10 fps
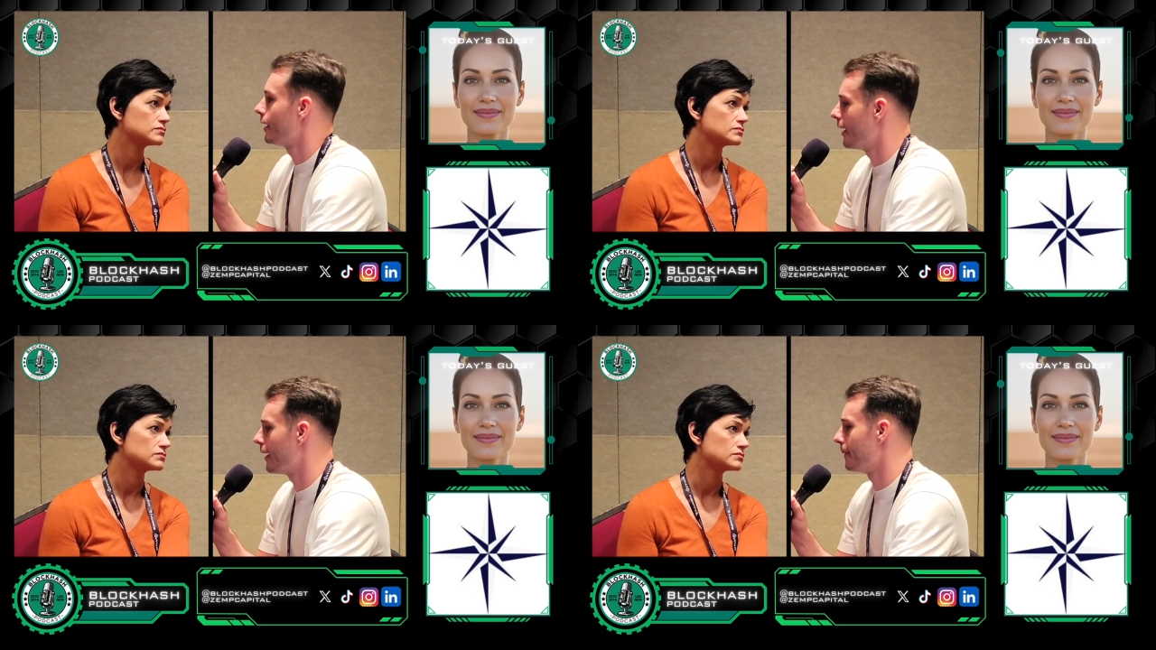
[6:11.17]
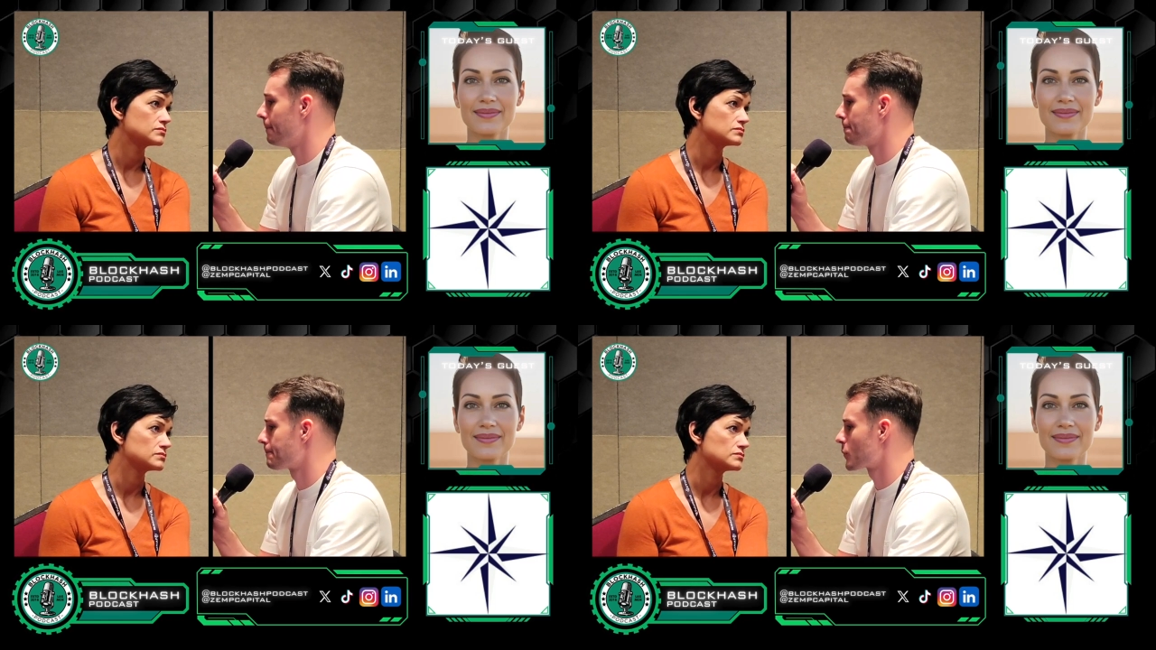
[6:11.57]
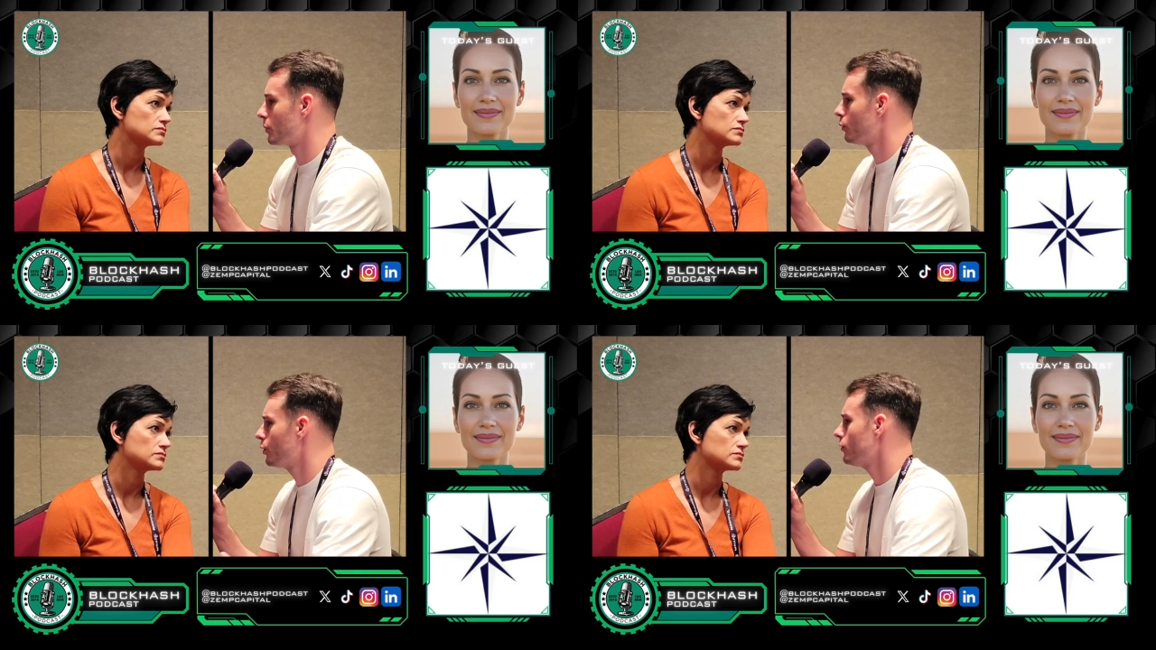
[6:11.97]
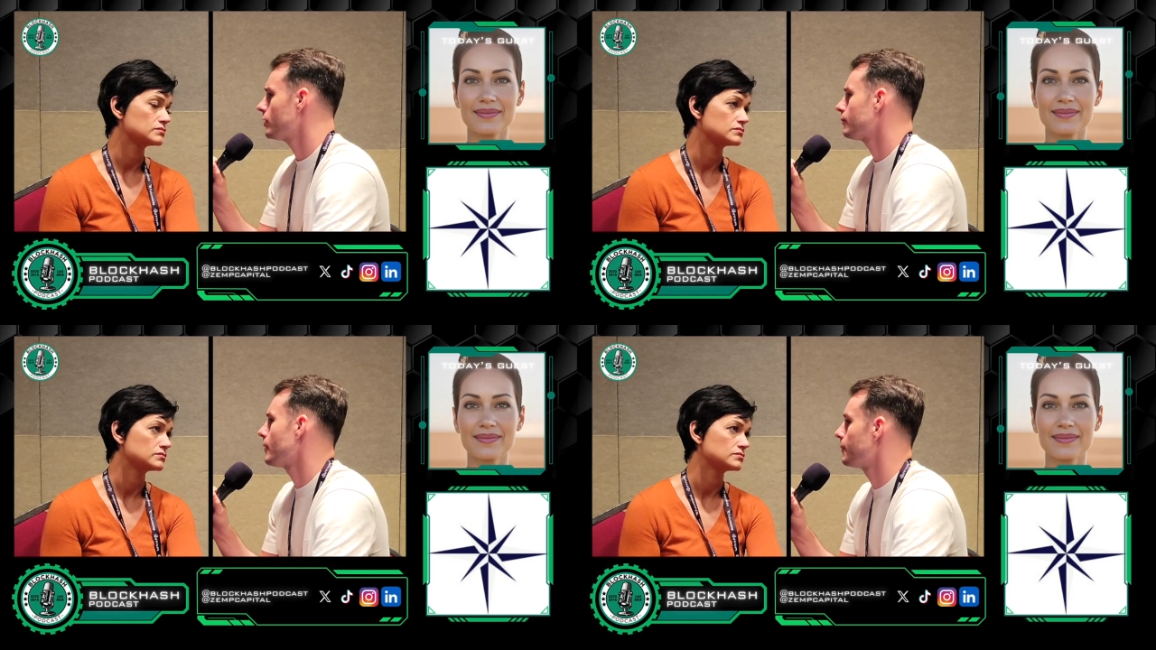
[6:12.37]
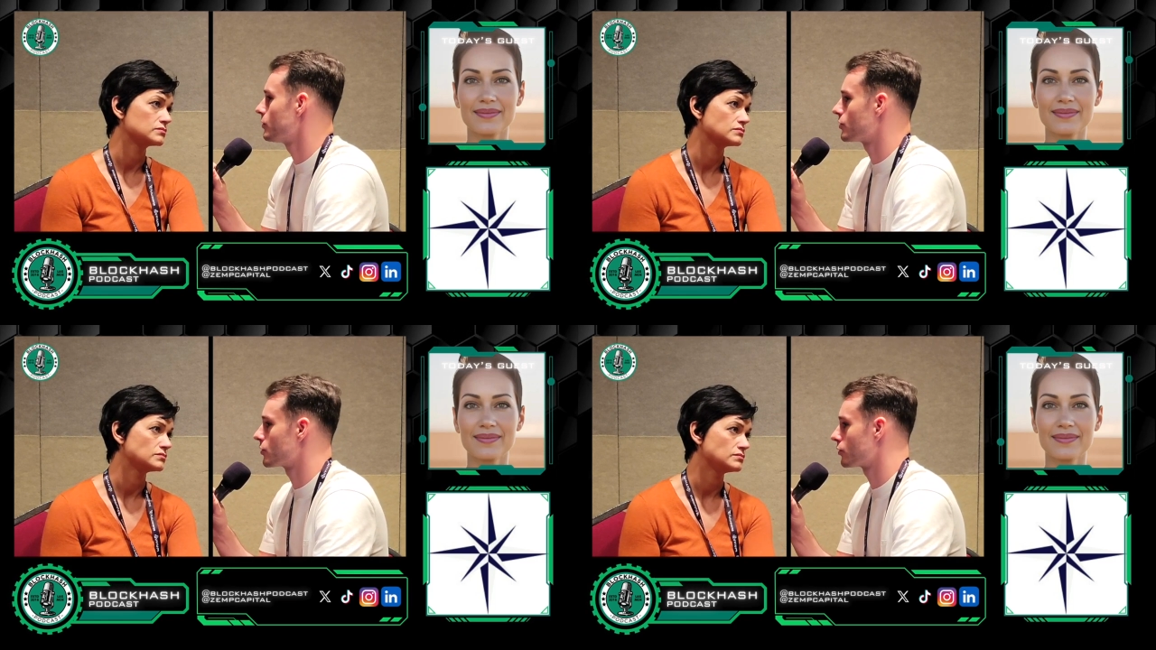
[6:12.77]
Speaker 1: Um, what, what do you think maybe
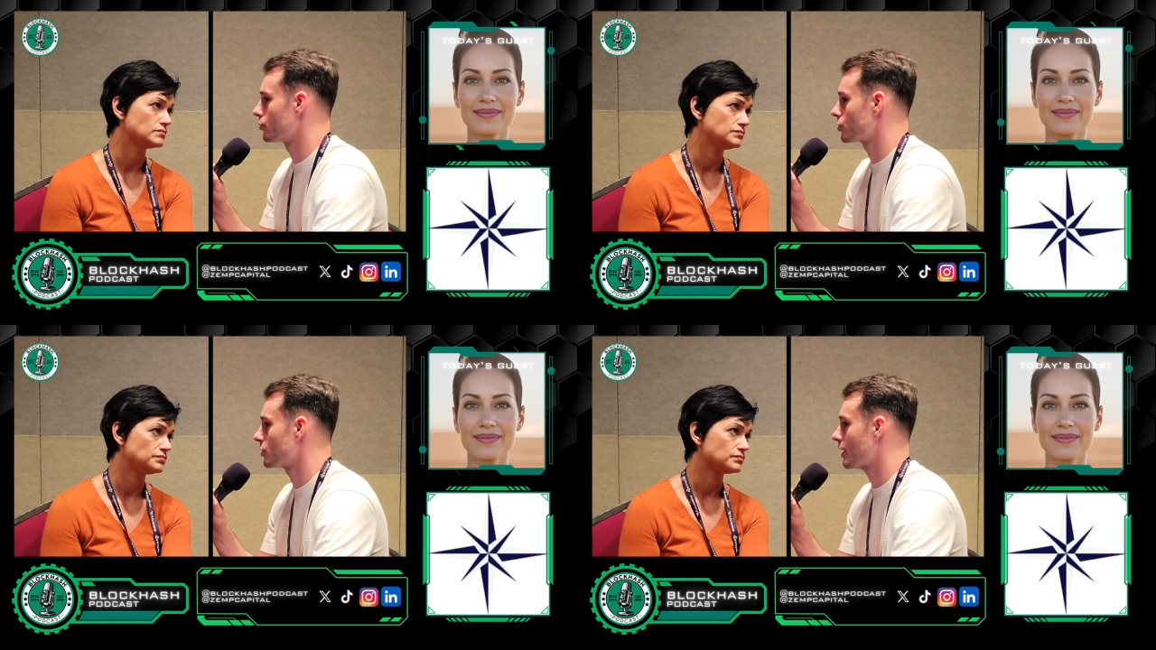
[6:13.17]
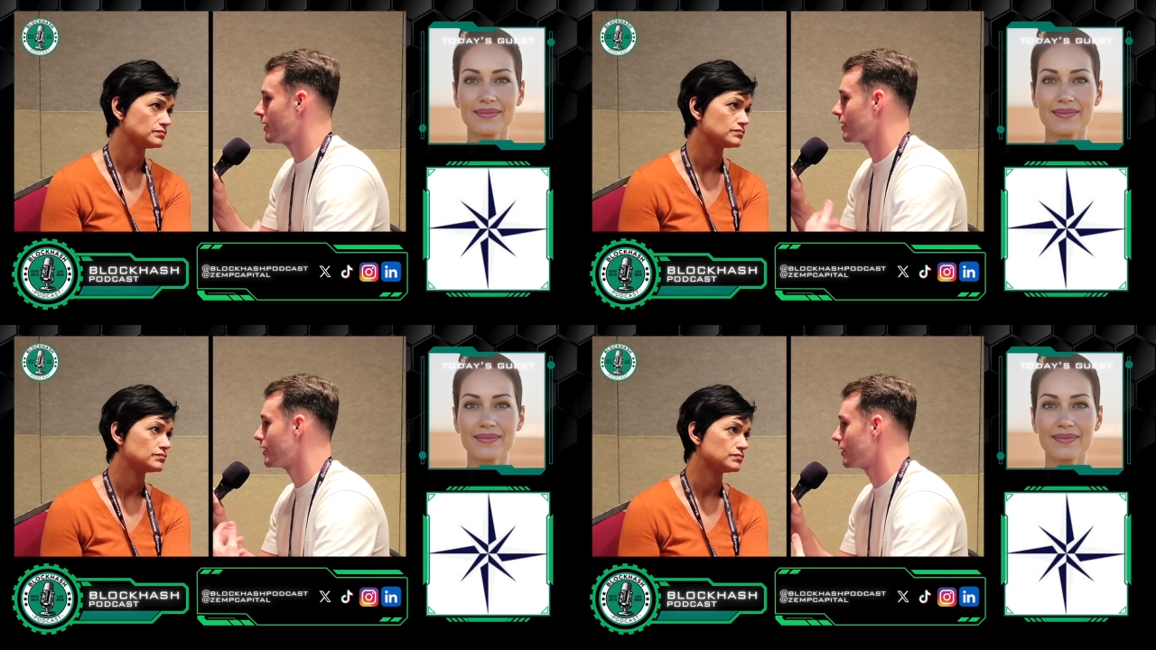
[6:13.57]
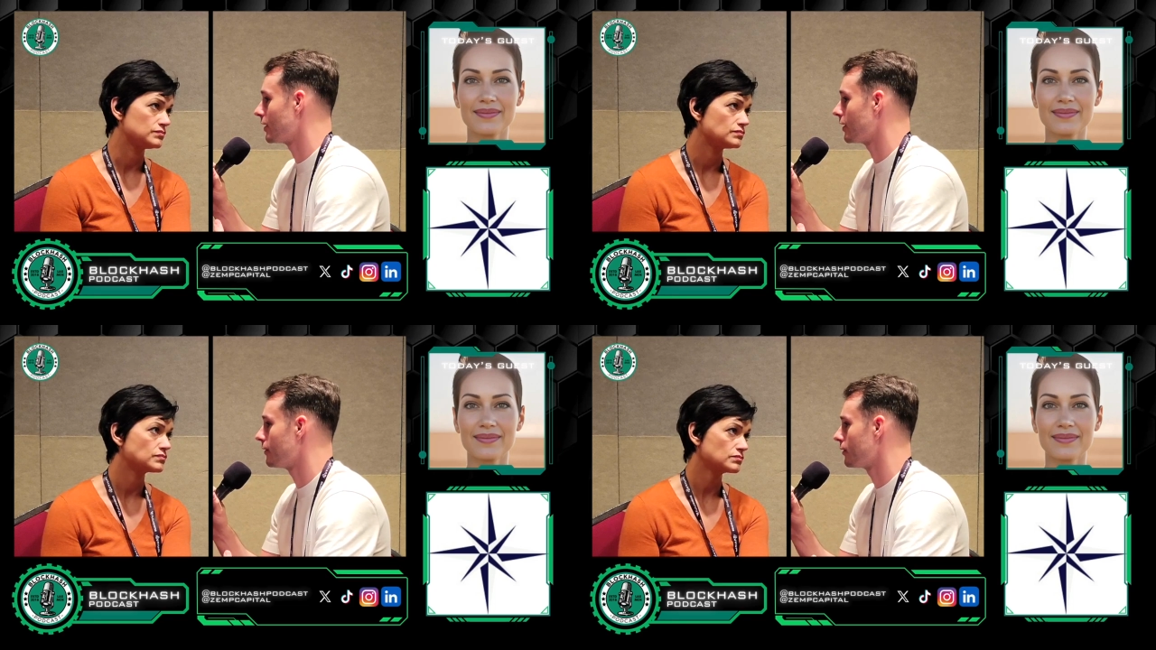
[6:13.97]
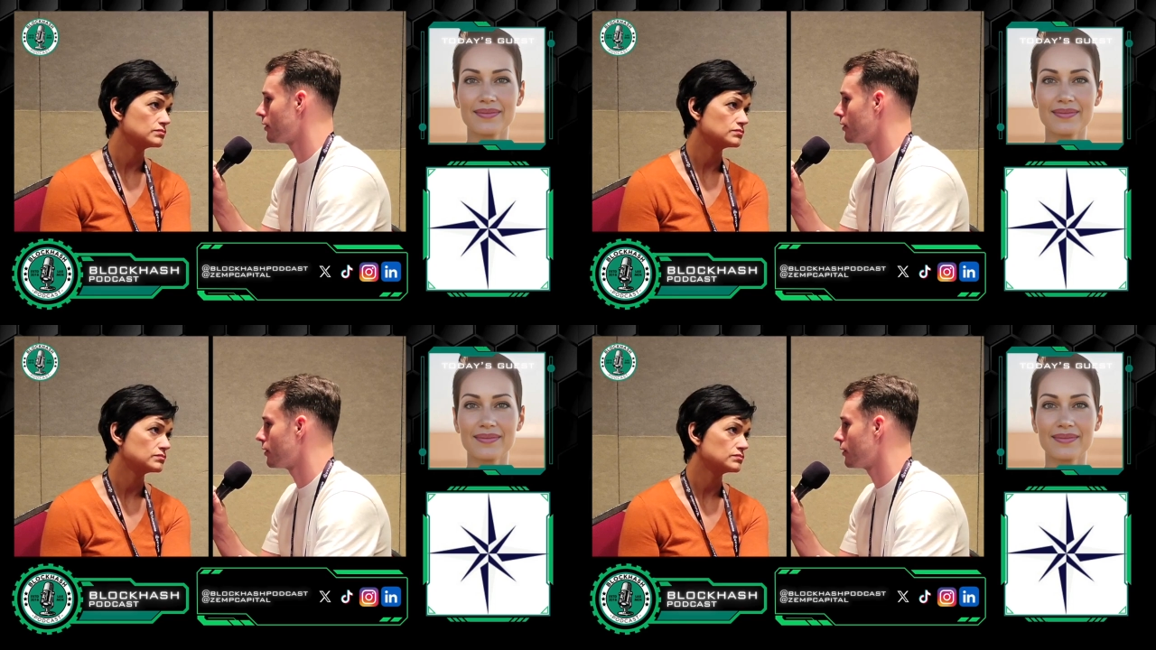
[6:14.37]
is the solution to kind of getting it